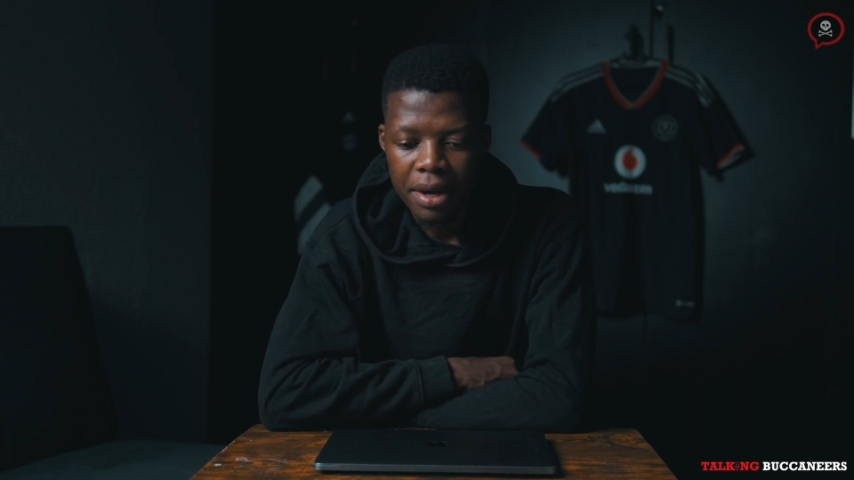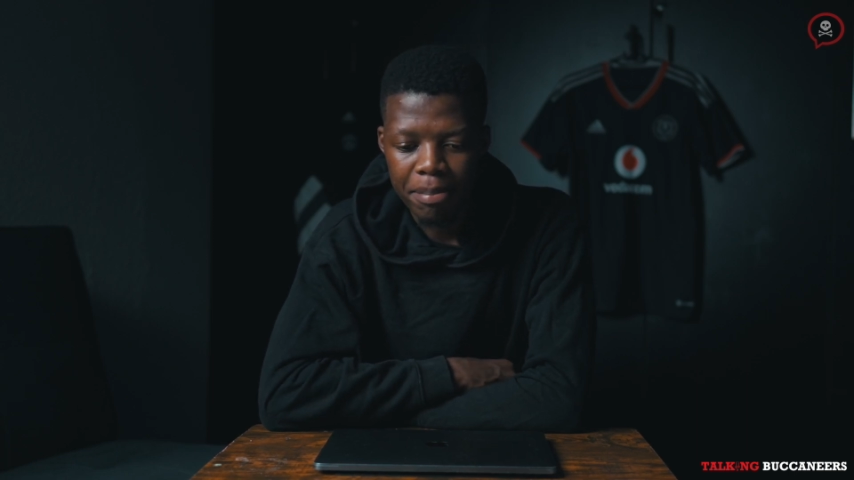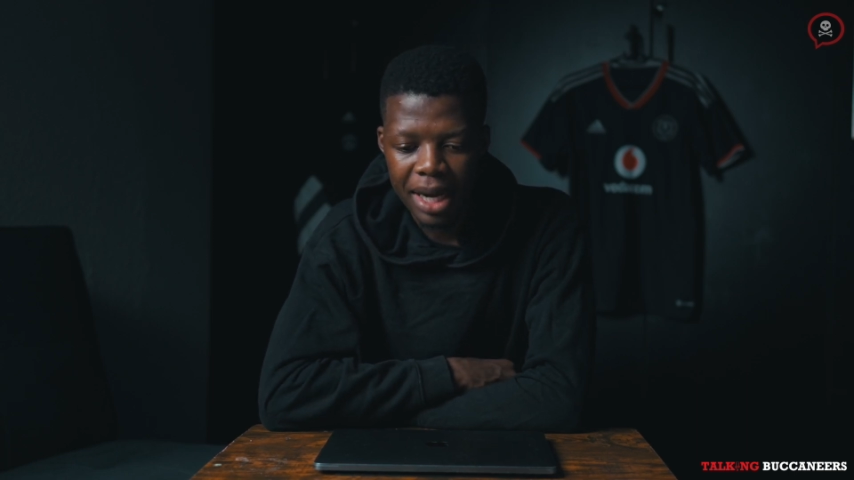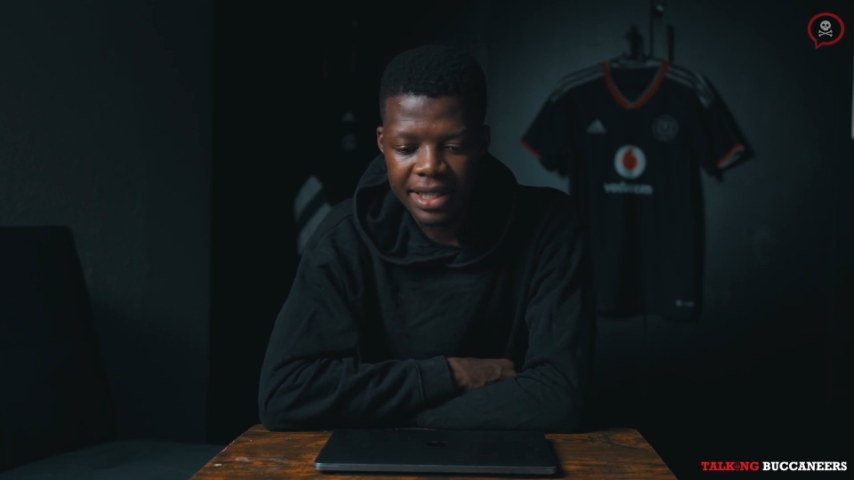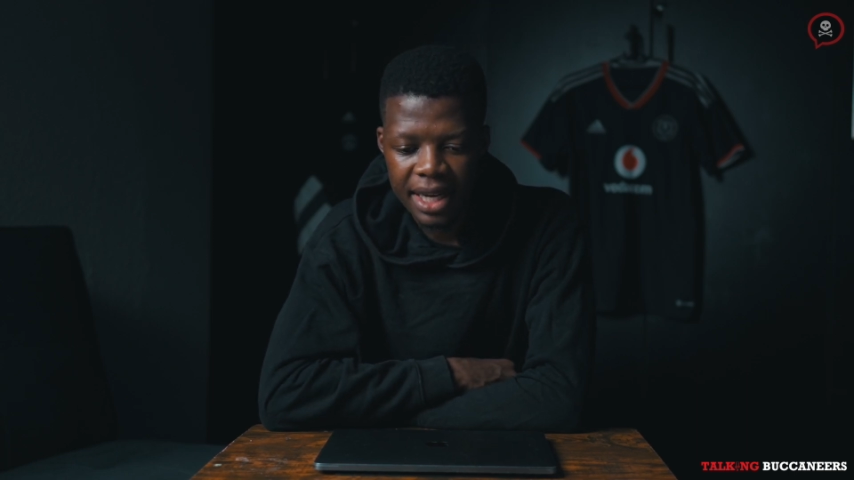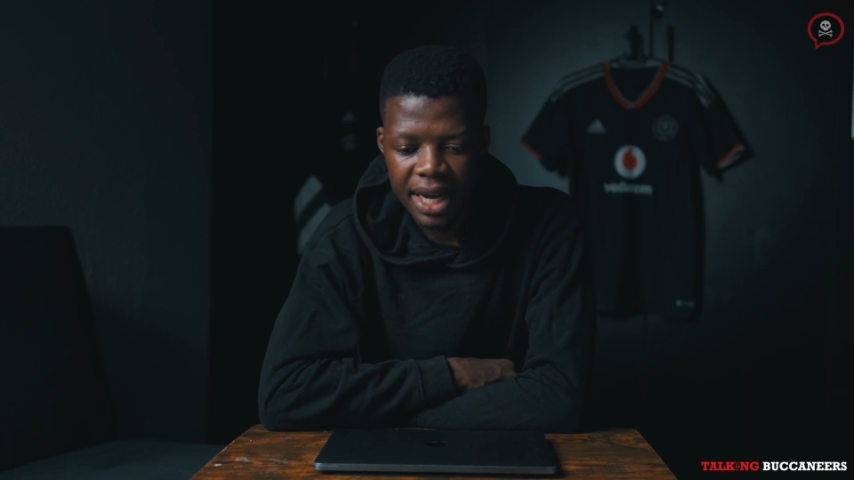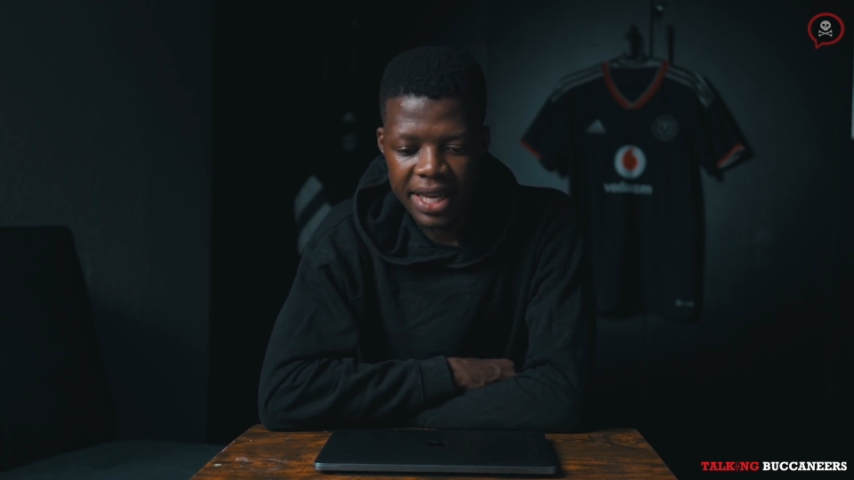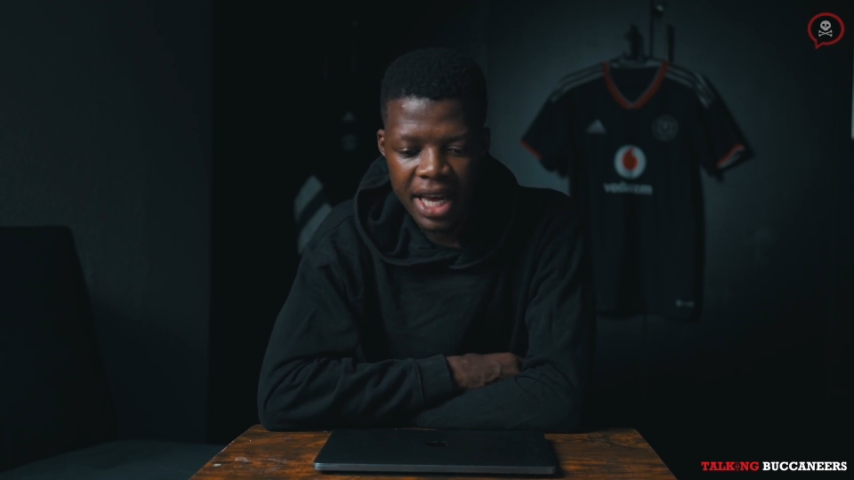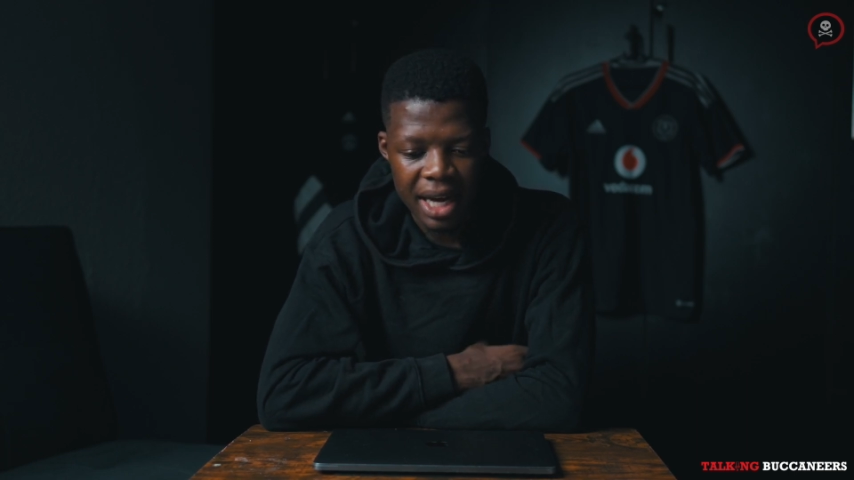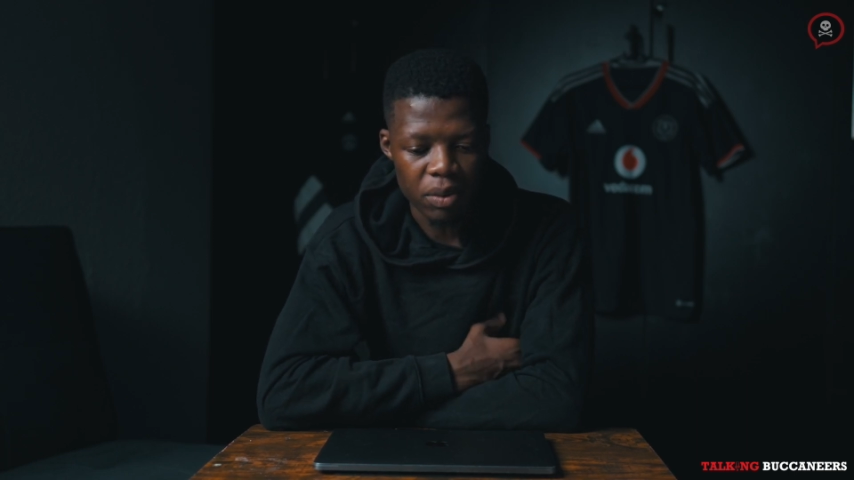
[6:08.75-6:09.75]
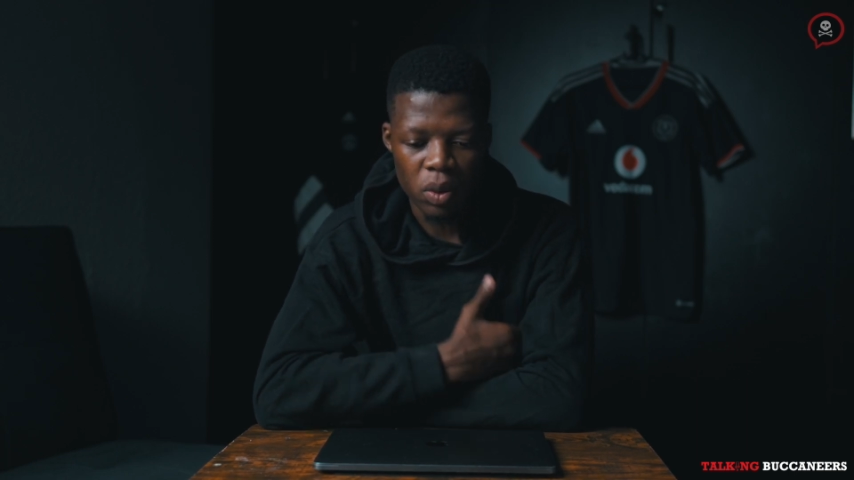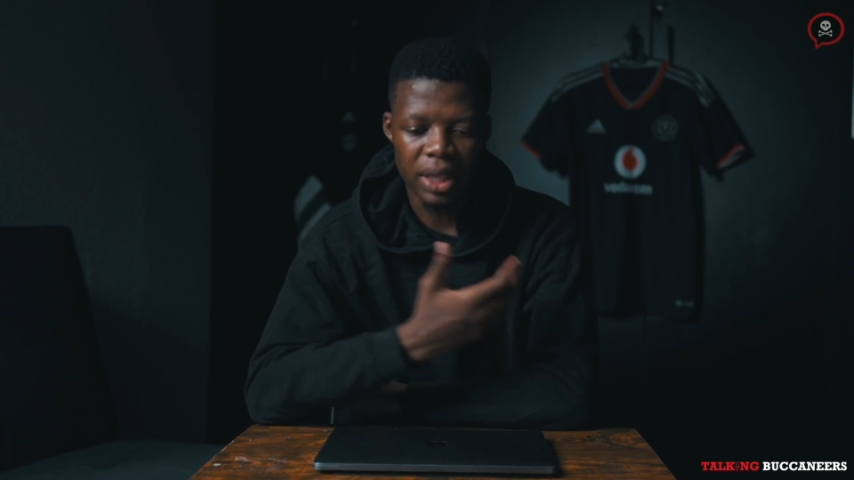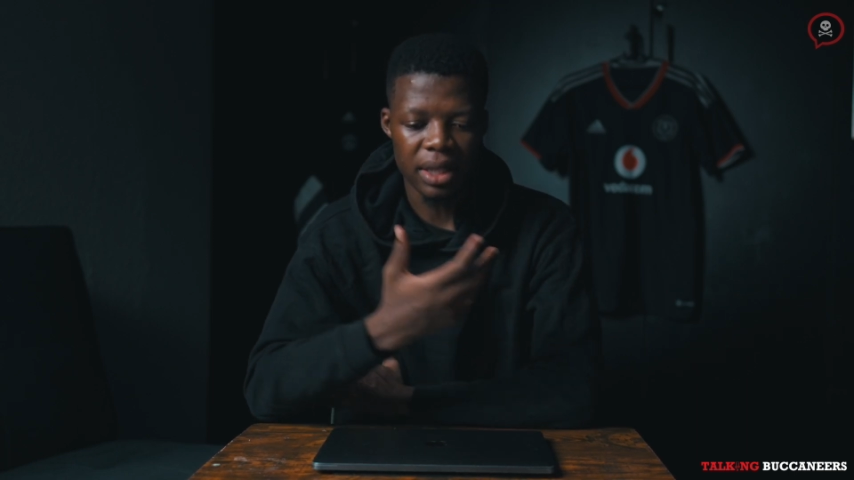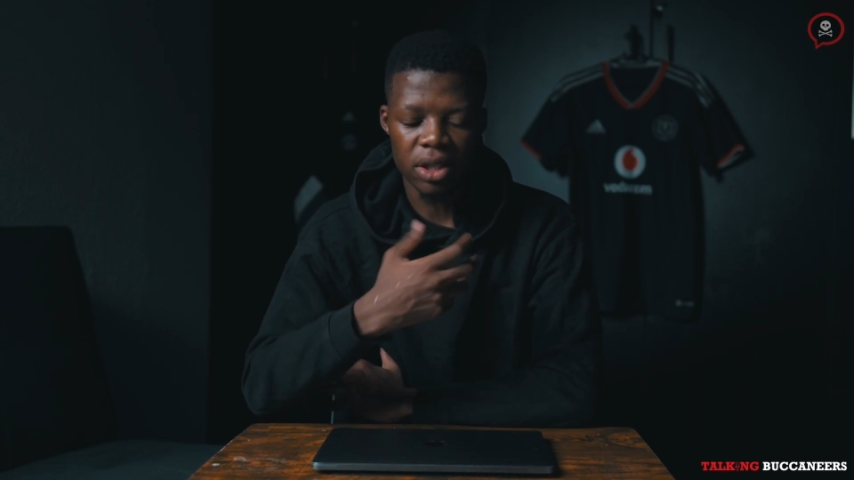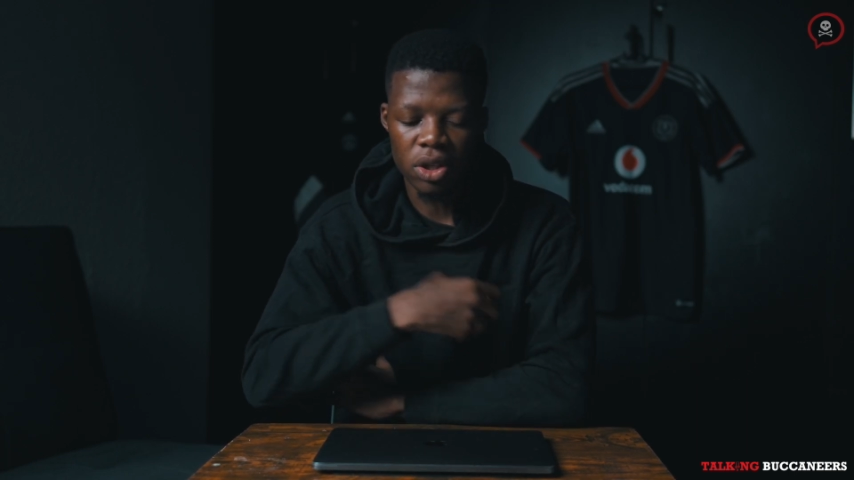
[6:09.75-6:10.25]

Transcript: But yeah, well,